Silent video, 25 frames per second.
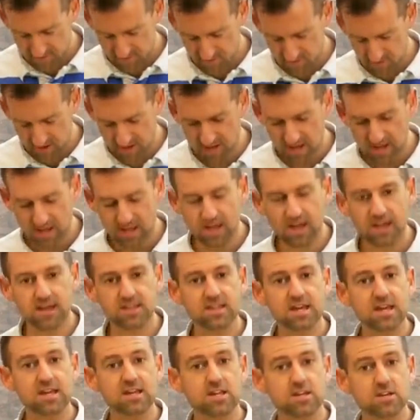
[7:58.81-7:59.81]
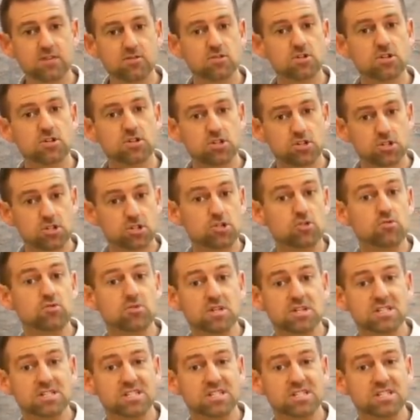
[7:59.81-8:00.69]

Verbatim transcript: right? And then you should just do the